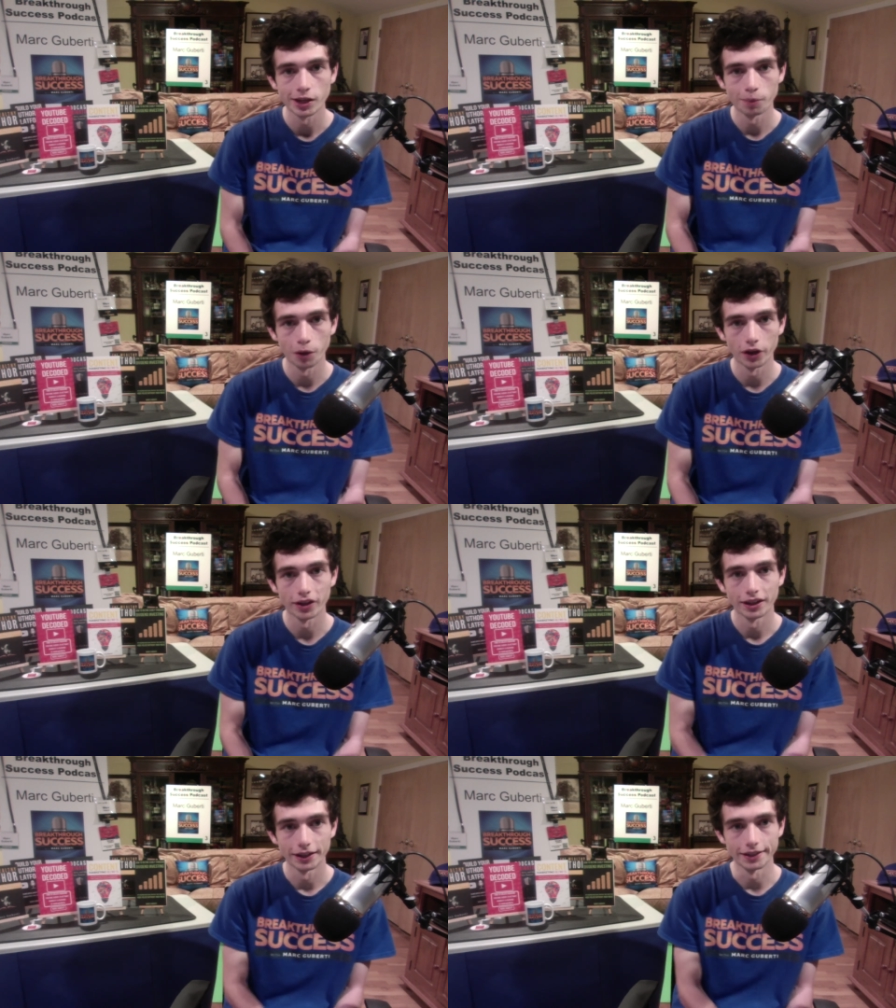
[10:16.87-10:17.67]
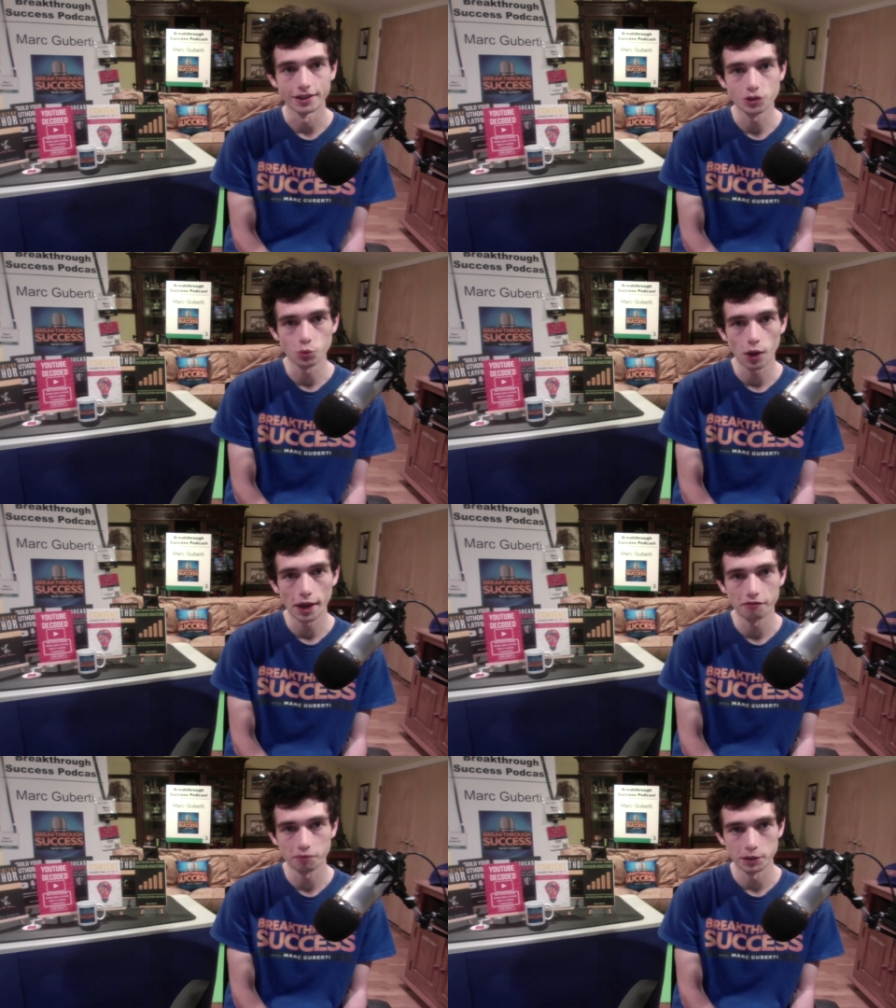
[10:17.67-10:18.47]
but it is a
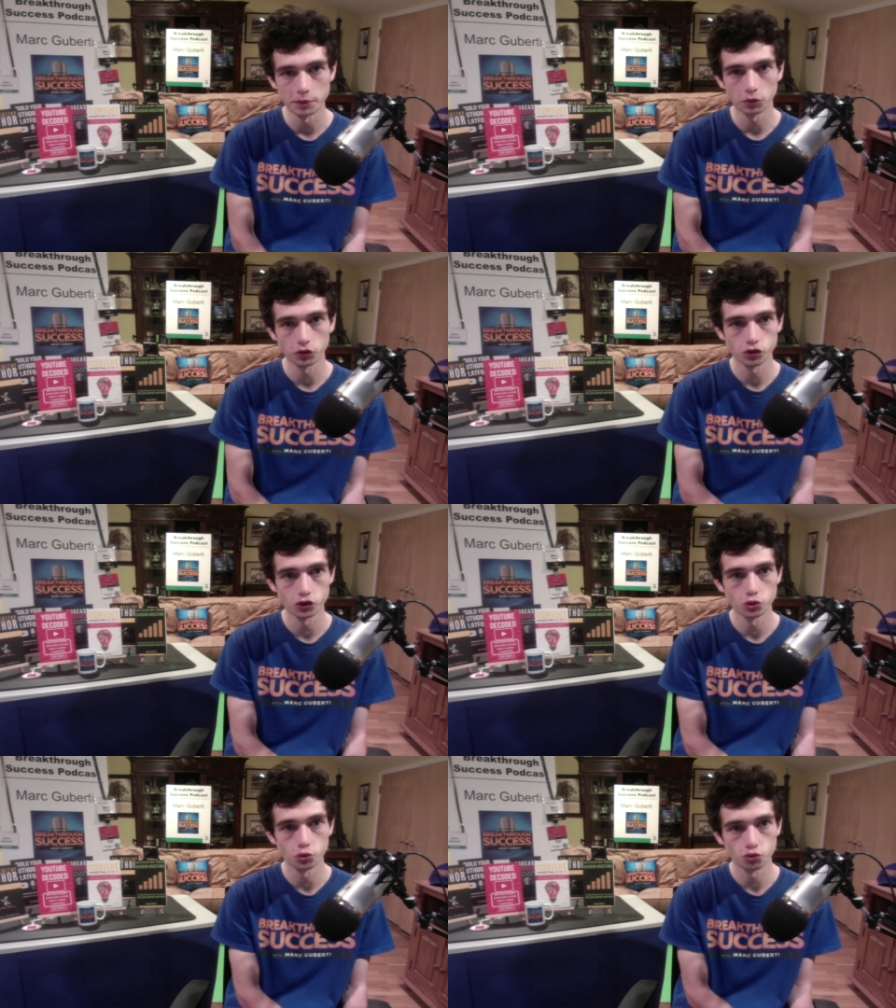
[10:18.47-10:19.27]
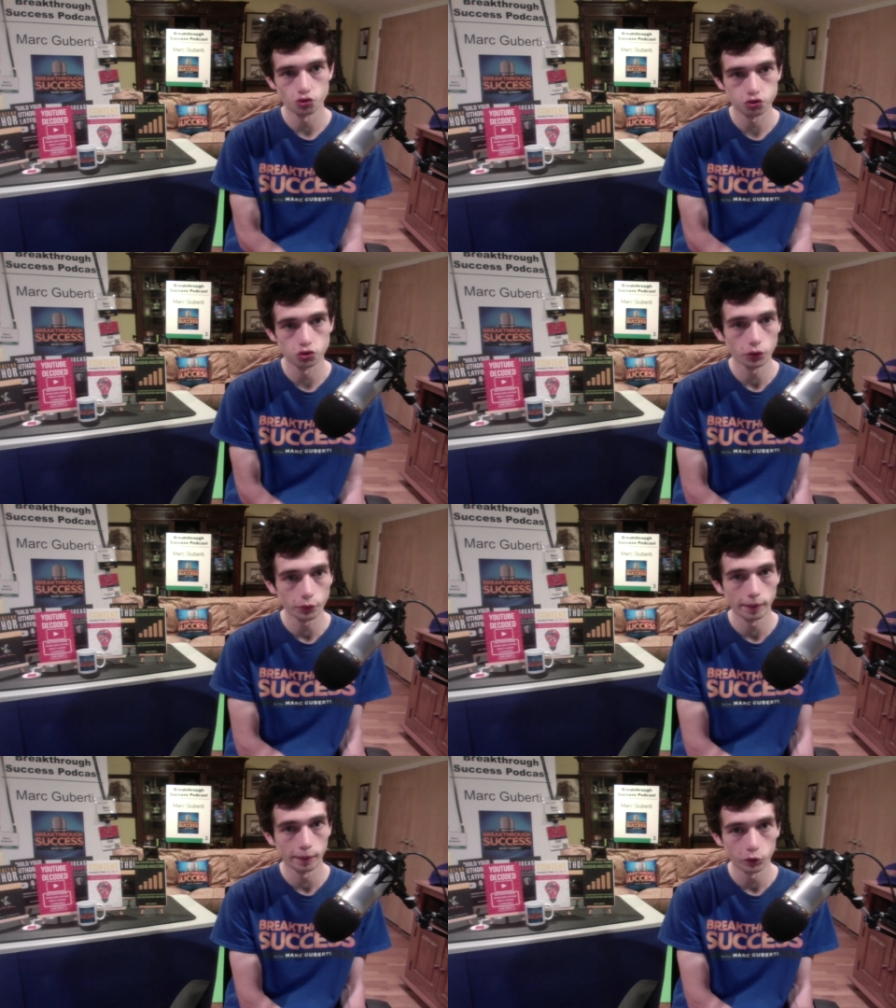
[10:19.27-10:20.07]
way for people to truly
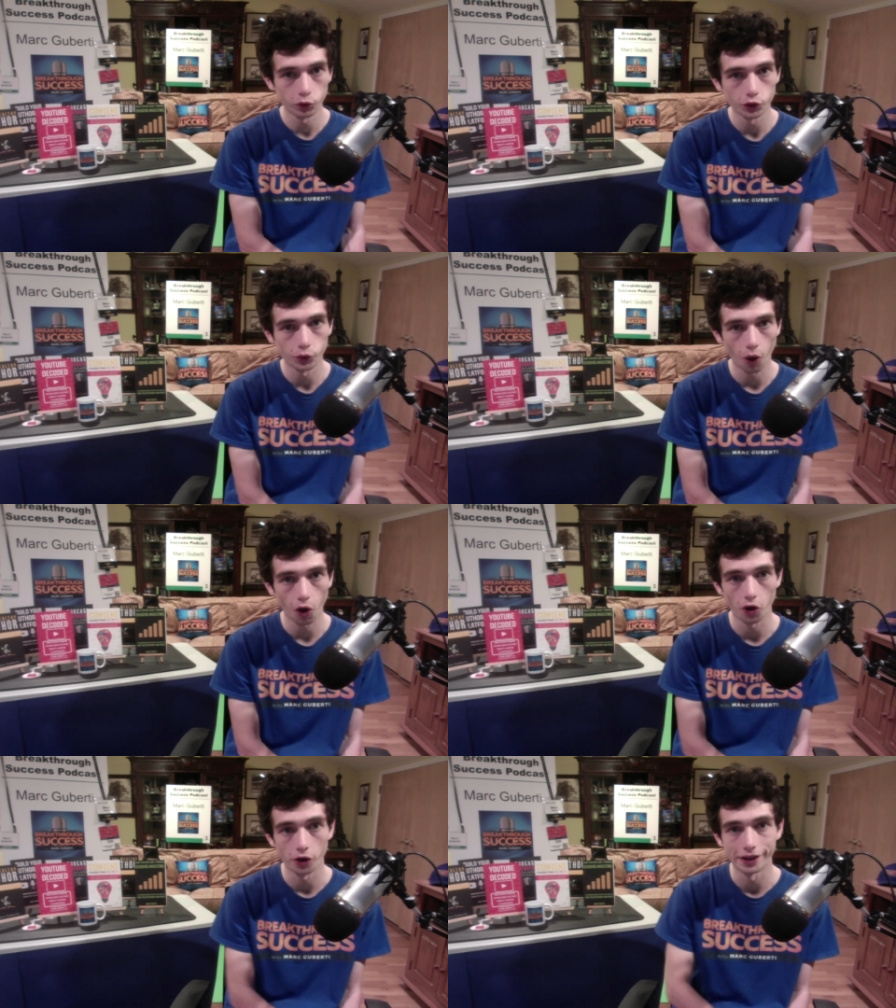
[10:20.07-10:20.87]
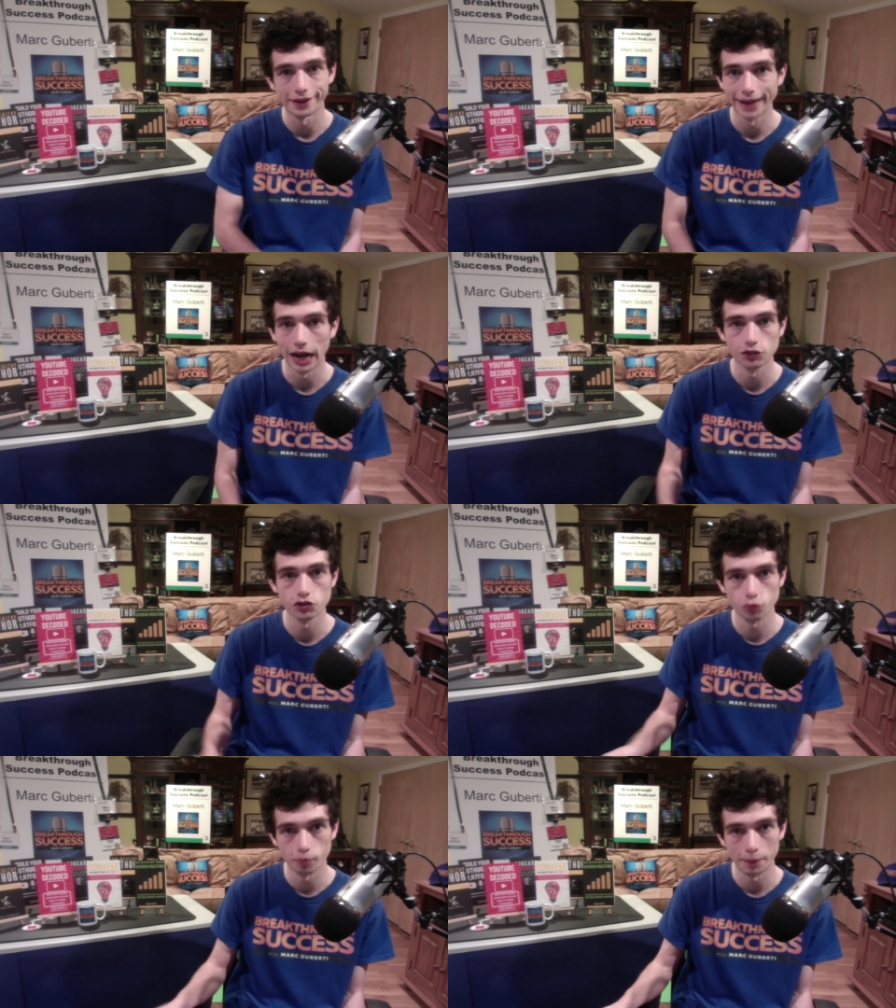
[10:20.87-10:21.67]
remember who you are and not
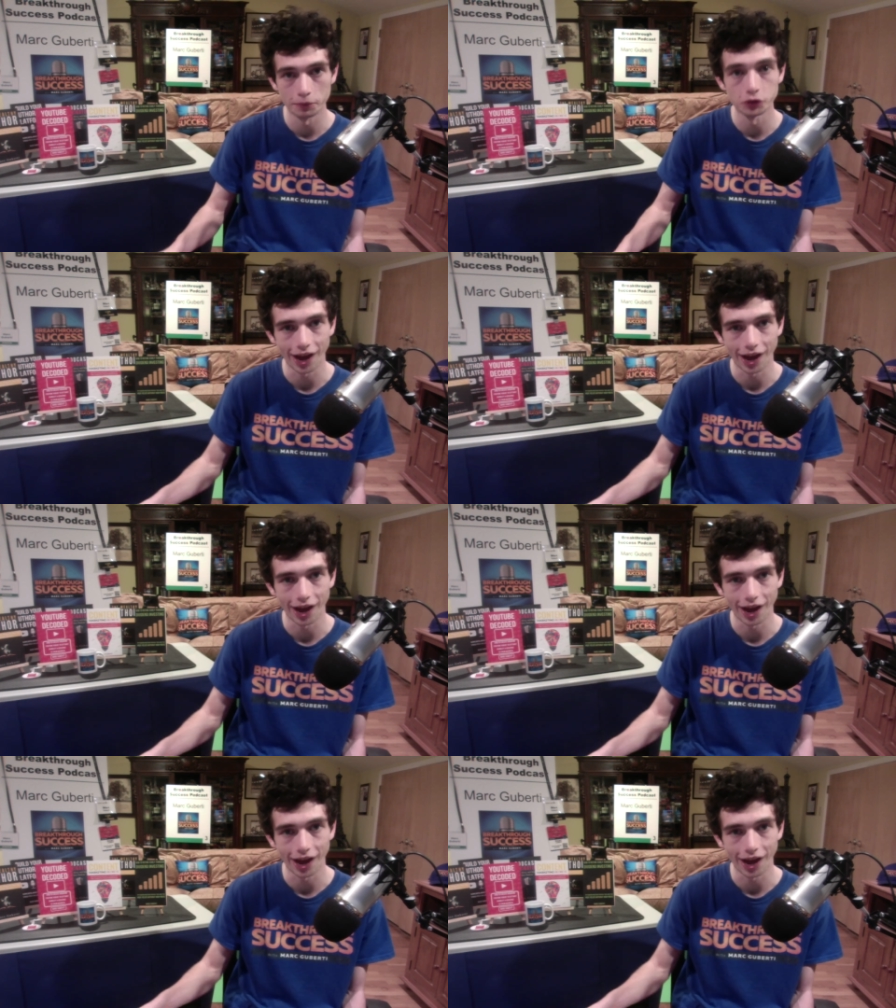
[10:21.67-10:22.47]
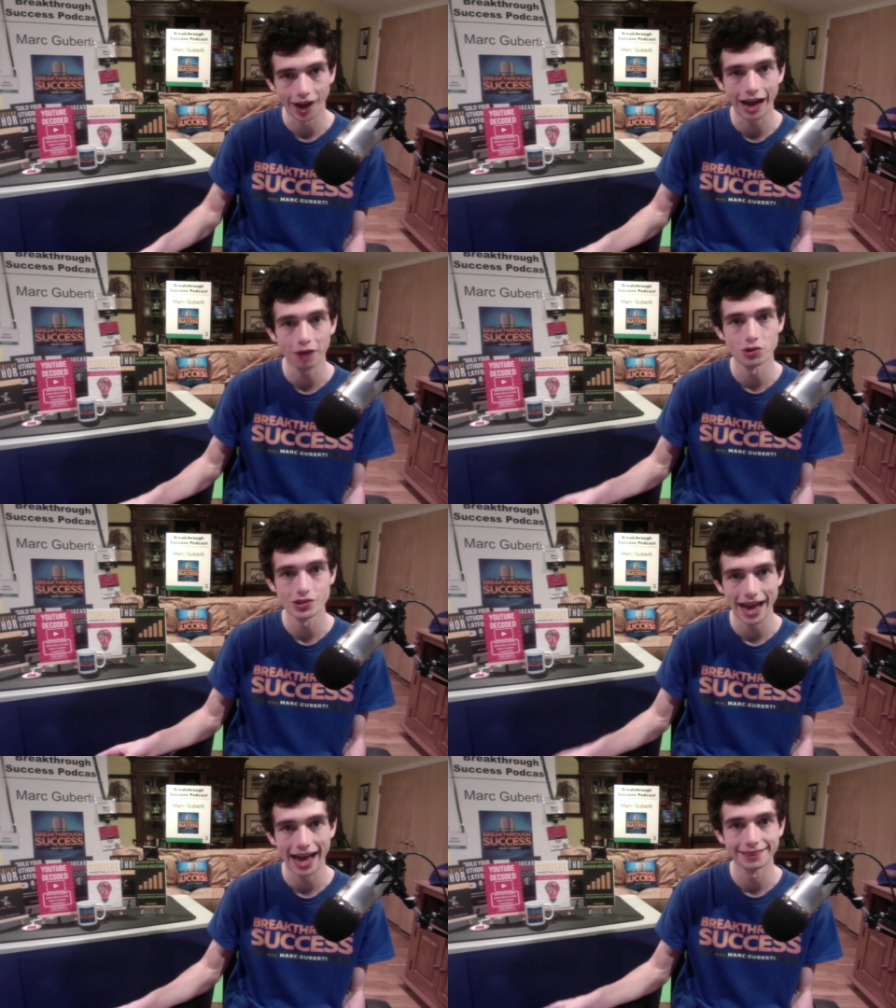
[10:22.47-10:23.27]
just remember you for a few
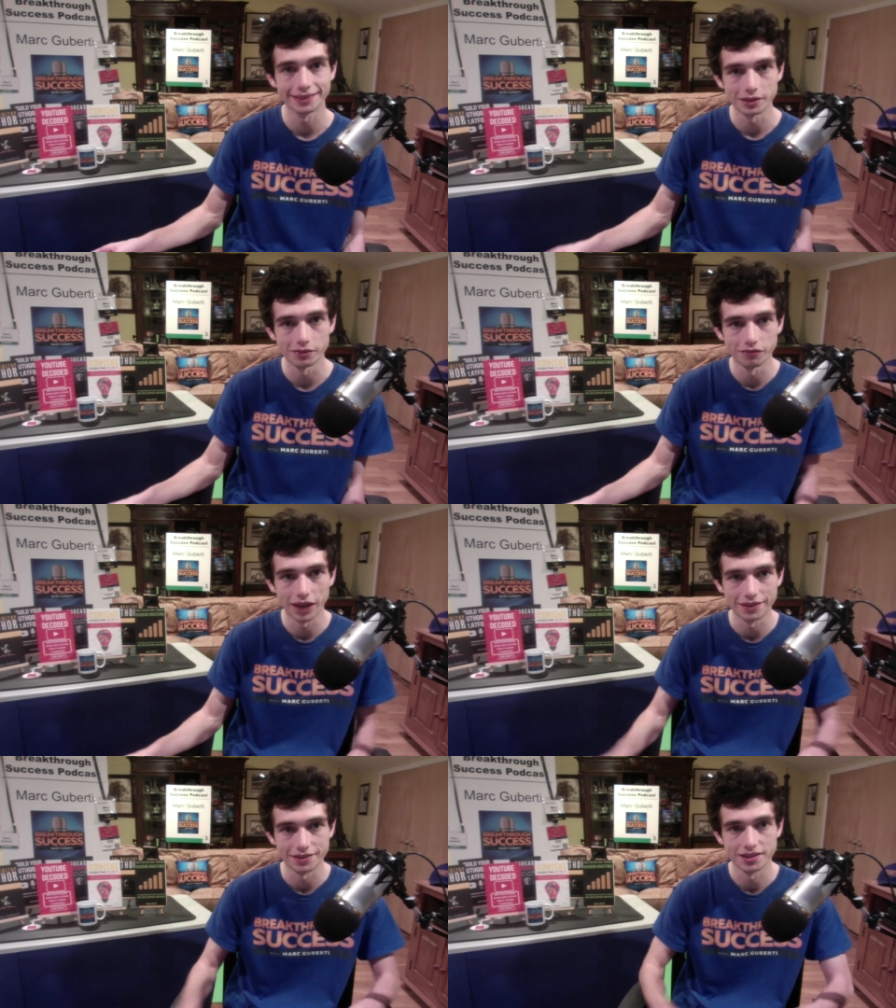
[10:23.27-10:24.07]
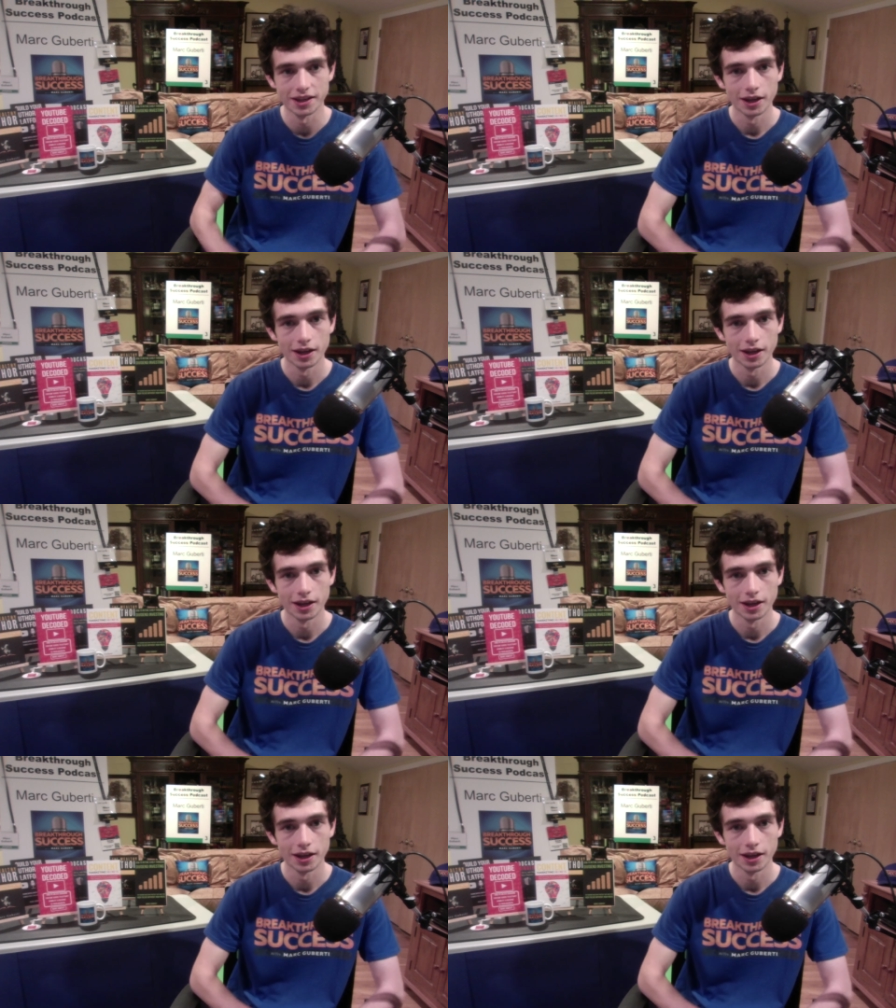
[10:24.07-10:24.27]
hours at the event.